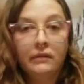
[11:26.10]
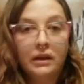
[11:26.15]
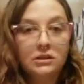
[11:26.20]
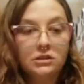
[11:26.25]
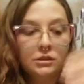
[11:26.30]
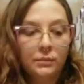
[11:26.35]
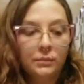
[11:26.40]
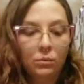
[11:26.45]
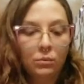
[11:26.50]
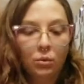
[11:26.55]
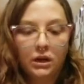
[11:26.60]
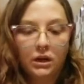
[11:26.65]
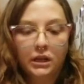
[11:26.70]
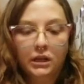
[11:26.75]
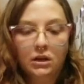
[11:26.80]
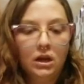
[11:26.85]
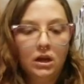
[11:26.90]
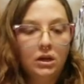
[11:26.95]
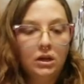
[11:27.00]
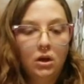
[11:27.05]
actually been
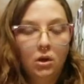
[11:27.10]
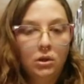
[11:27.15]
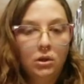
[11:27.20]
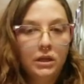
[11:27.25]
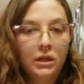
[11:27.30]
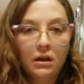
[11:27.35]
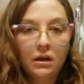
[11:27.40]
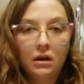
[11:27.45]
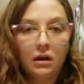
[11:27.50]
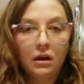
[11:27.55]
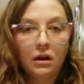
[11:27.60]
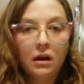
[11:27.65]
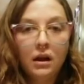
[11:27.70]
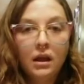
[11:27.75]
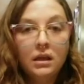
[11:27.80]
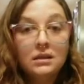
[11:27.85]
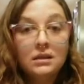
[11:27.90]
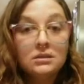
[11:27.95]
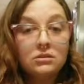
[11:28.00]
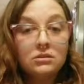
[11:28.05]
working on all year,
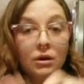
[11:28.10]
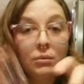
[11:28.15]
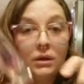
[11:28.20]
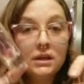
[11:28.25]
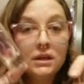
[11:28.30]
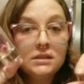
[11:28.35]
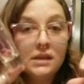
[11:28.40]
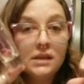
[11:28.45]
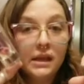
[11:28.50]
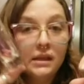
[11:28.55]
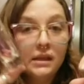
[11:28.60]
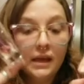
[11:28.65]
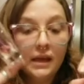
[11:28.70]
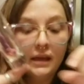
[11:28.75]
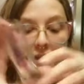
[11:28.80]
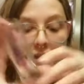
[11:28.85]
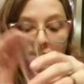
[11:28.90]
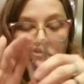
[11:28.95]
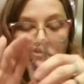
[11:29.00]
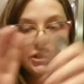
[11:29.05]
and so I want to take
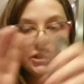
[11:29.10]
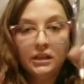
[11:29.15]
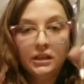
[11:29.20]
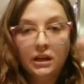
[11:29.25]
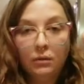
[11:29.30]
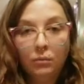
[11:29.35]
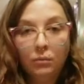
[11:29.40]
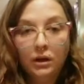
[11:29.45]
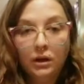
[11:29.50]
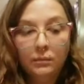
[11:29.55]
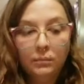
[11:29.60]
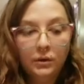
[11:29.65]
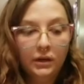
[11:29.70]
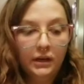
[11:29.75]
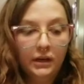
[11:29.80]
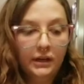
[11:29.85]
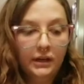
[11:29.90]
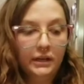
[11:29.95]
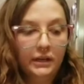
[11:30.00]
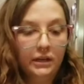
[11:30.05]
that energy and I want to put
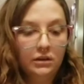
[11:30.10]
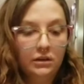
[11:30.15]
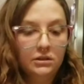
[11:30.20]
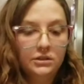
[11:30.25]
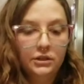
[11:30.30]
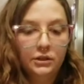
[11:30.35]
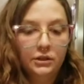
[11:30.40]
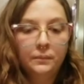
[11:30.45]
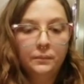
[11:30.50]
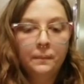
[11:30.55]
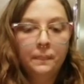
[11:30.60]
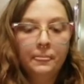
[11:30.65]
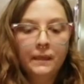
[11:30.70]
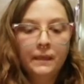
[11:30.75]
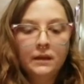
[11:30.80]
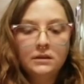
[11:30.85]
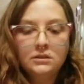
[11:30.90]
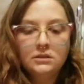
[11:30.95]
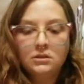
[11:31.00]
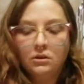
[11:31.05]
it in here too,
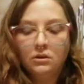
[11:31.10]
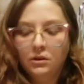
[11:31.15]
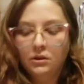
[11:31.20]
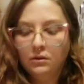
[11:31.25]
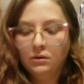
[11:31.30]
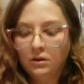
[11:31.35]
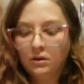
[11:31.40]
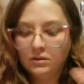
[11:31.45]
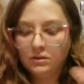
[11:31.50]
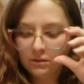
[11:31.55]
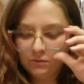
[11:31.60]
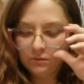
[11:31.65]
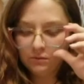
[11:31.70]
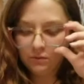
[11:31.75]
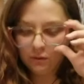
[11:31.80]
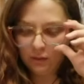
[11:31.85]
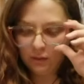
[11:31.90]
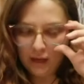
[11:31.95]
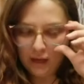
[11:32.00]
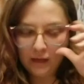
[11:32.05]
so you can also
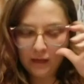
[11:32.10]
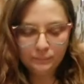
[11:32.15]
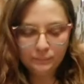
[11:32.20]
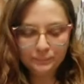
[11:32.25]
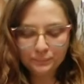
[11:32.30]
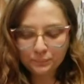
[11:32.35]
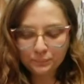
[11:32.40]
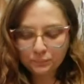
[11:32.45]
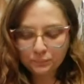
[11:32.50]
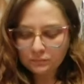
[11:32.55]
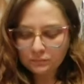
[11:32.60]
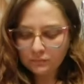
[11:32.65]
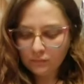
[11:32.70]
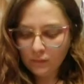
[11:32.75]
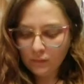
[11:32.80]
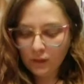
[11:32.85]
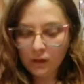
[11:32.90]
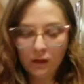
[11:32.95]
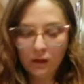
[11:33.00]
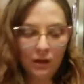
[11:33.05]
do that.
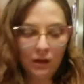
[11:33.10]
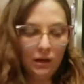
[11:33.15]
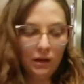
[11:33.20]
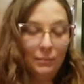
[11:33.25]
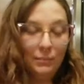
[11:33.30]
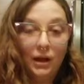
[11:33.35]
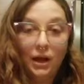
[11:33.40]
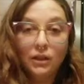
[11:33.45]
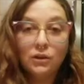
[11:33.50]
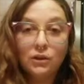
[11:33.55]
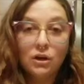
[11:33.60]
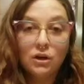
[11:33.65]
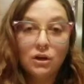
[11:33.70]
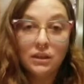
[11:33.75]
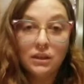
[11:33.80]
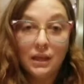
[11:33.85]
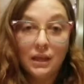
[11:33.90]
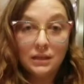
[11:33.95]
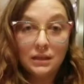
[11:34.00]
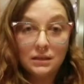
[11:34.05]
Other
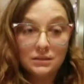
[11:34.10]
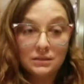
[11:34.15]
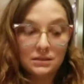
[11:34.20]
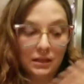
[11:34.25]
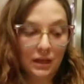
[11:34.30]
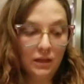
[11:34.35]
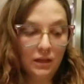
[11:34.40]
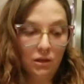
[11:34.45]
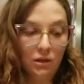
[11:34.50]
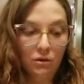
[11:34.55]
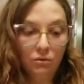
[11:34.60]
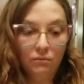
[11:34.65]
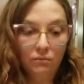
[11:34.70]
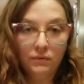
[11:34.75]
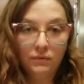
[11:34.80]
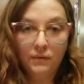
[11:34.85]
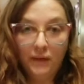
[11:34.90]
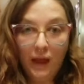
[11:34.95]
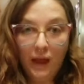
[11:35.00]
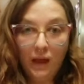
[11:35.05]
things that you've
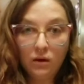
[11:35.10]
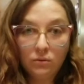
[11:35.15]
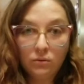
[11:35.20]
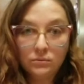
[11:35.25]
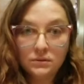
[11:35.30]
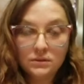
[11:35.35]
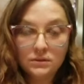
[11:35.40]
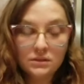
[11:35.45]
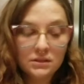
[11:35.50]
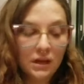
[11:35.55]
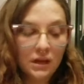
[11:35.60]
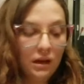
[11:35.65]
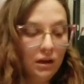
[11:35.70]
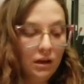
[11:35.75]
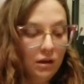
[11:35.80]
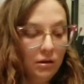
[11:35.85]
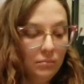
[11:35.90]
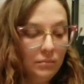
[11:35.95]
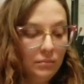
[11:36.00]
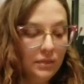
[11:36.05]
found,
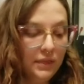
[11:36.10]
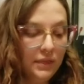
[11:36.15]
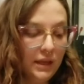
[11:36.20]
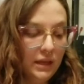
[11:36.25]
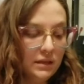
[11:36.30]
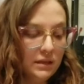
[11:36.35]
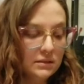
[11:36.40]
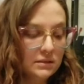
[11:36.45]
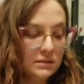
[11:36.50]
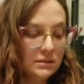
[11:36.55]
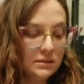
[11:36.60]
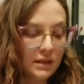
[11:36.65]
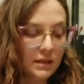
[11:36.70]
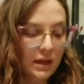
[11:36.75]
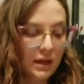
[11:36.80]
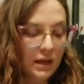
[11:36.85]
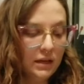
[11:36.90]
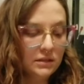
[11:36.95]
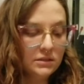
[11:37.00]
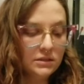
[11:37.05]
things
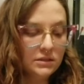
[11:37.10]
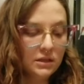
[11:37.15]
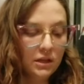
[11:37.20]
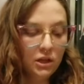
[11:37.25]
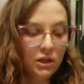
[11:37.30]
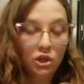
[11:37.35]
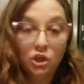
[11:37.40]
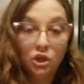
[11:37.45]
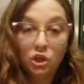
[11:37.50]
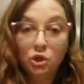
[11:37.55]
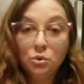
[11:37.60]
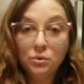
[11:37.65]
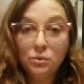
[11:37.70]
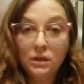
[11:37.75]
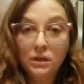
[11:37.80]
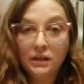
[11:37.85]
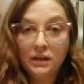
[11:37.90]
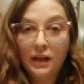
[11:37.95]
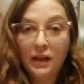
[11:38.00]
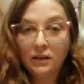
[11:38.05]
that you
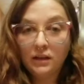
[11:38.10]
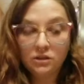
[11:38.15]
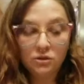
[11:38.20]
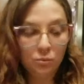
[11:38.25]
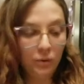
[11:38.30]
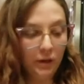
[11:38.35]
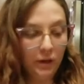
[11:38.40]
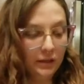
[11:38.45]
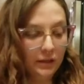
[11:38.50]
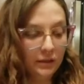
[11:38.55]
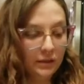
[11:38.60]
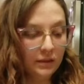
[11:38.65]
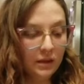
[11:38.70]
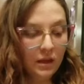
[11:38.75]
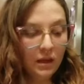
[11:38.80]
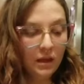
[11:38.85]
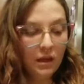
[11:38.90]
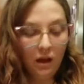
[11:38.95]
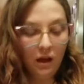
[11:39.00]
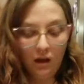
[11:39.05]
connect with,
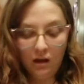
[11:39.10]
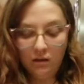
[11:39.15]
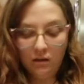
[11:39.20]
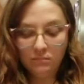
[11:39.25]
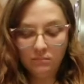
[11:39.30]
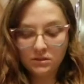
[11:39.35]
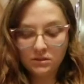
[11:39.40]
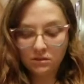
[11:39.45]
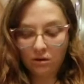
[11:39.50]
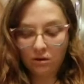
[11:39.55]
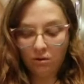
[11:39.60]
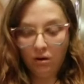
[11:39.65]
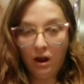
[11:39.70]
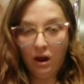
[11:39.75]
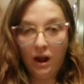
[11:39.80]
so